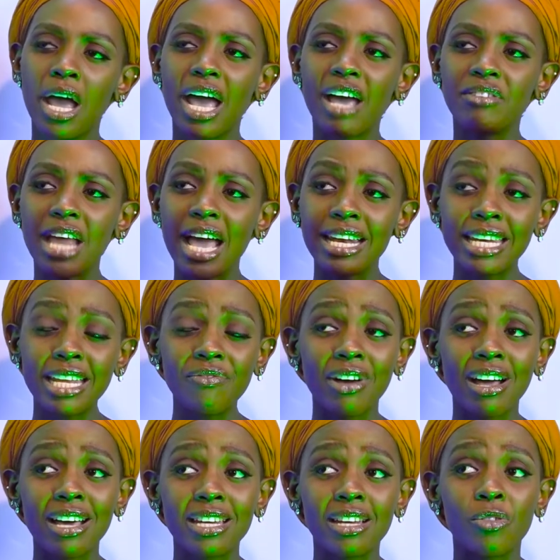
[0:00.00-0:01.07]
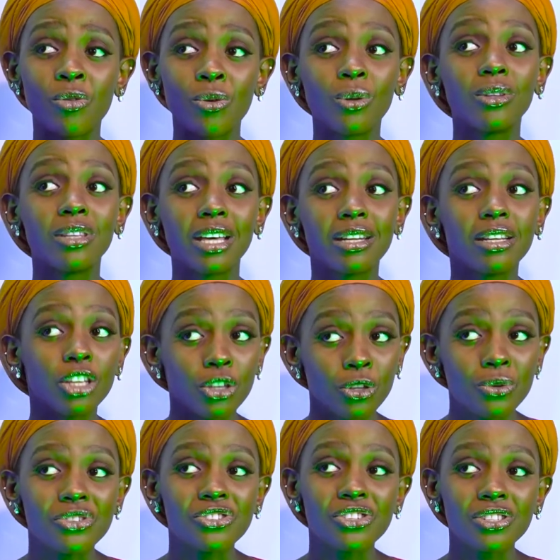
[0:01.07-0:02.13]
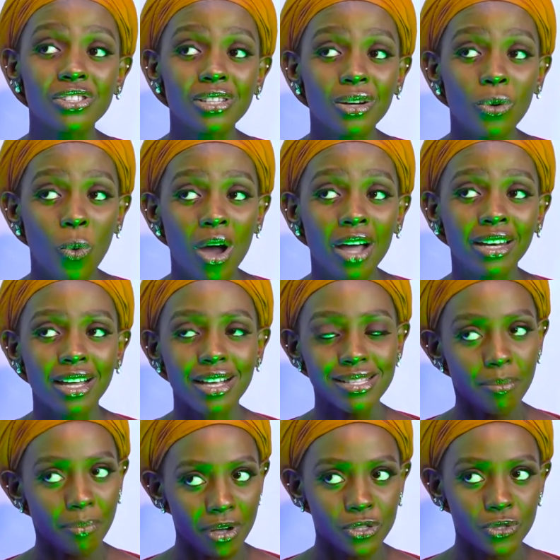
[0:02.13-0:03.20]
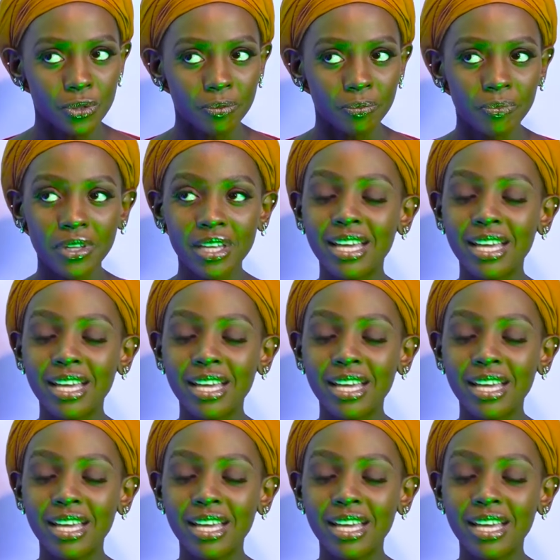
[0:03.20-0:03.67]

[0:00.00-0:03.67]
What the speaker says: I'd never had a role that huge, one, as a person.